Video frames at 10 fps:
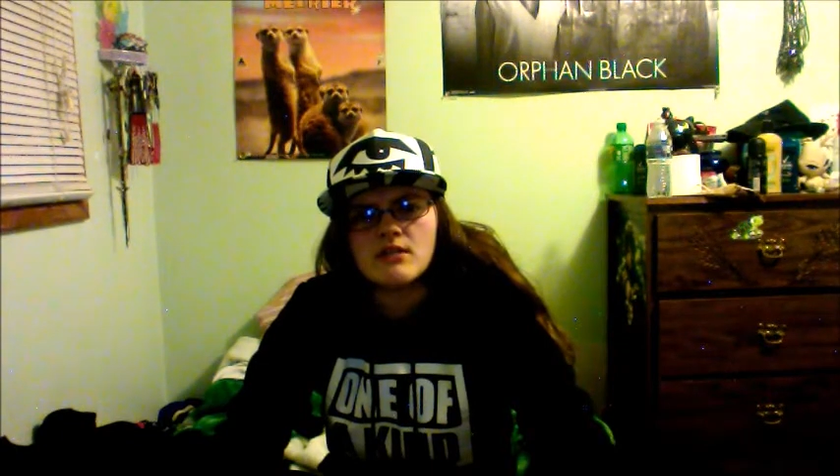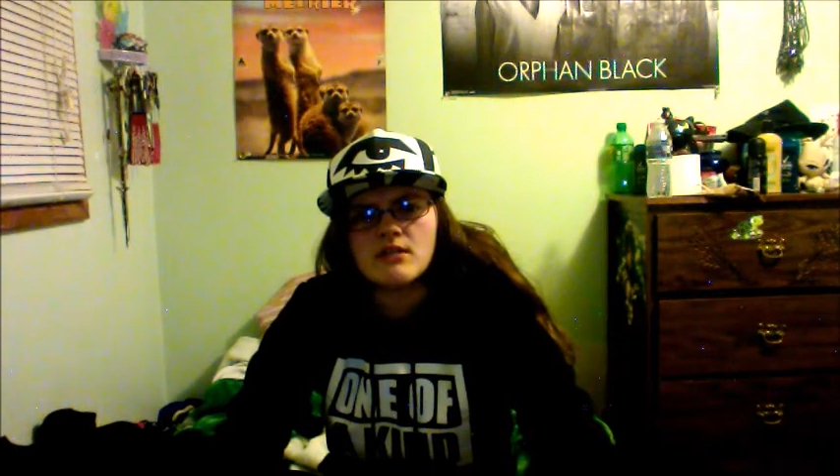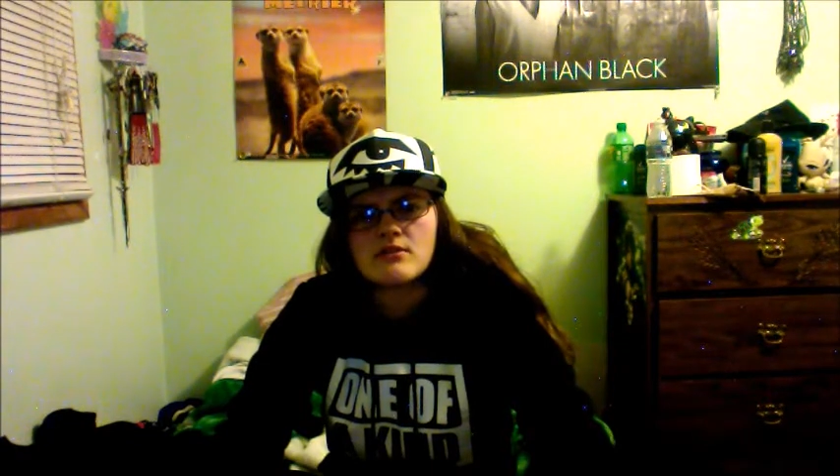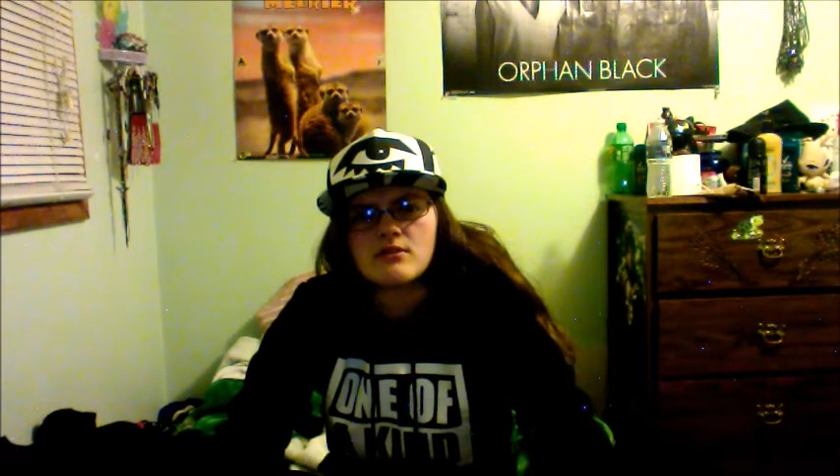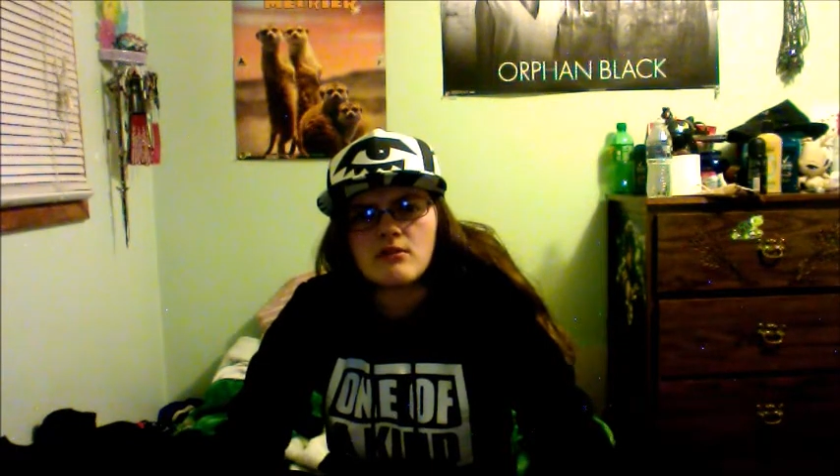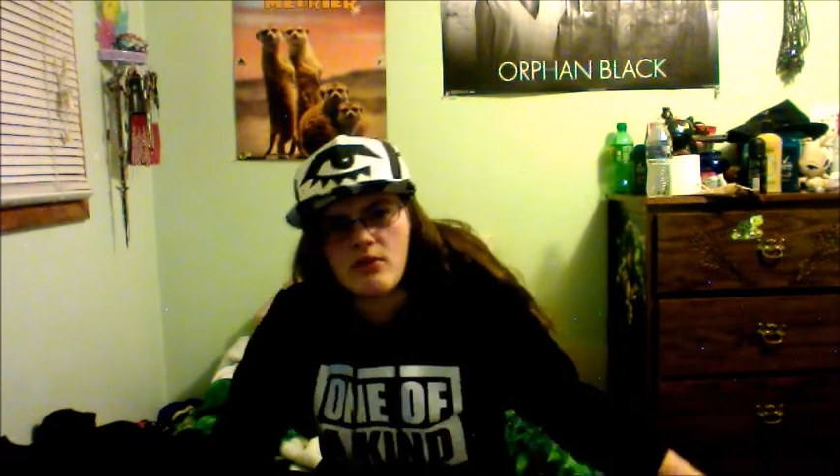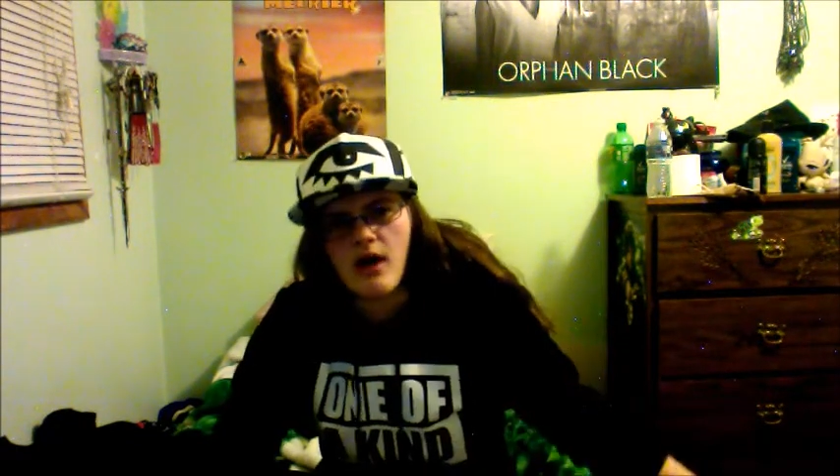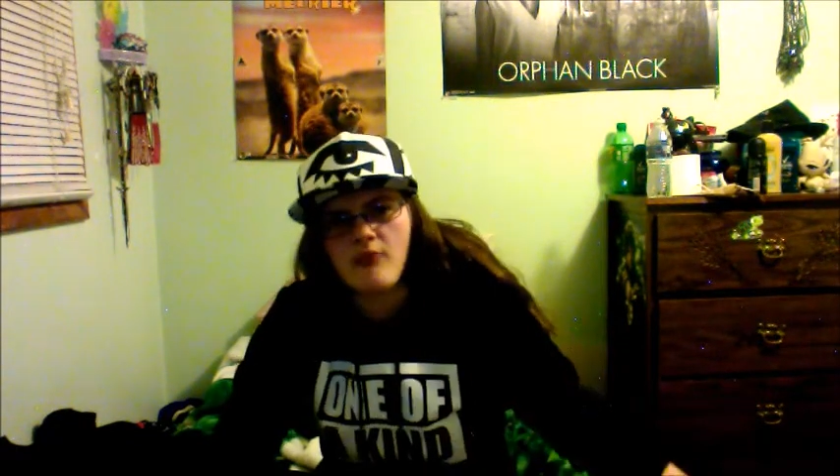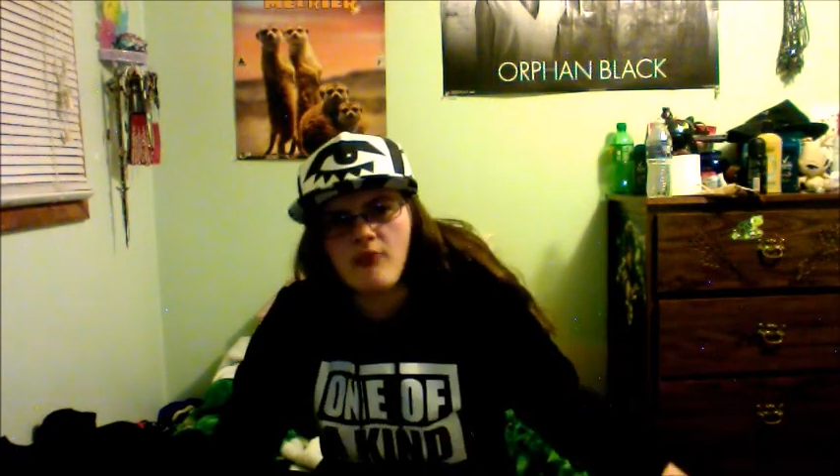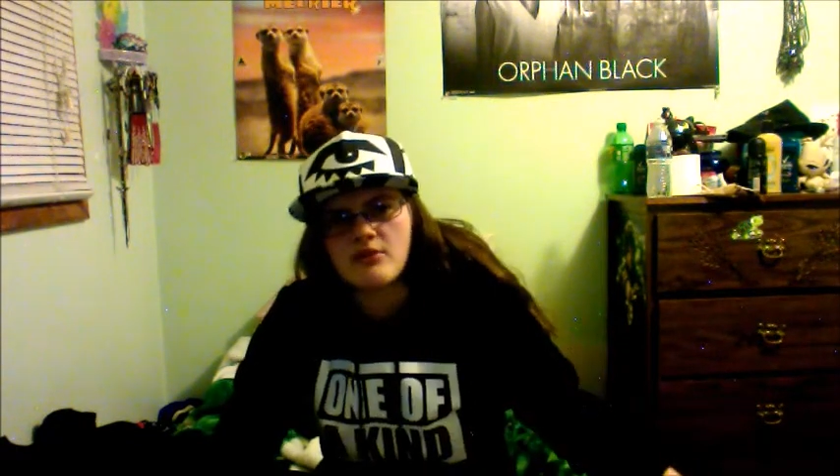So, like,
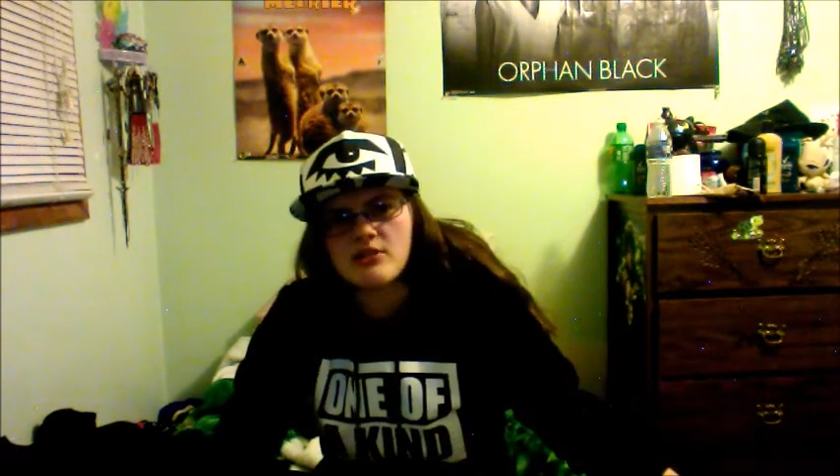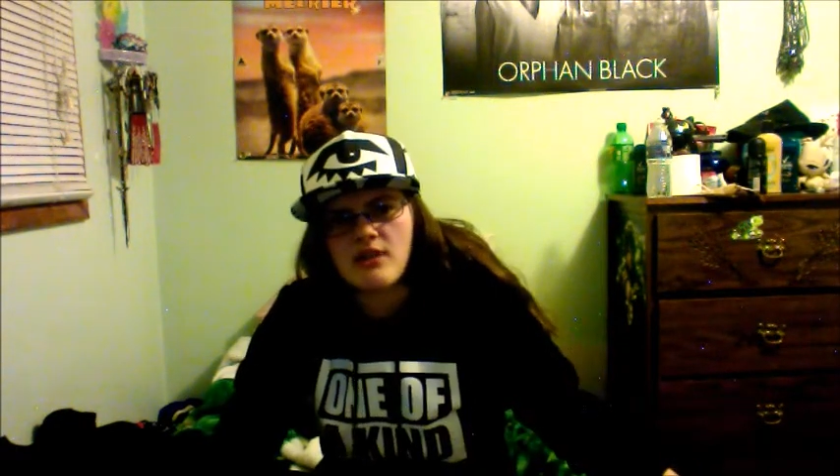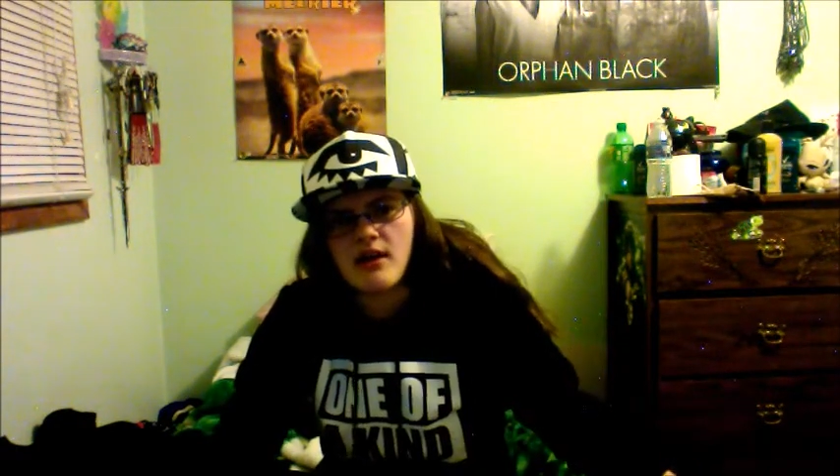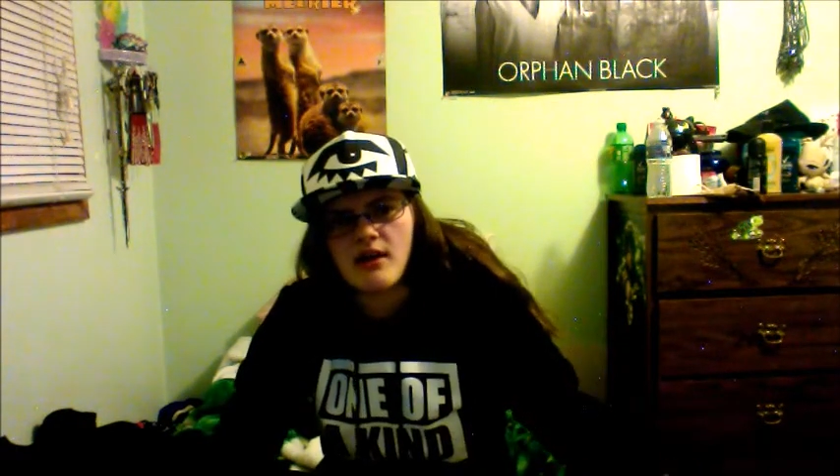accomplished then,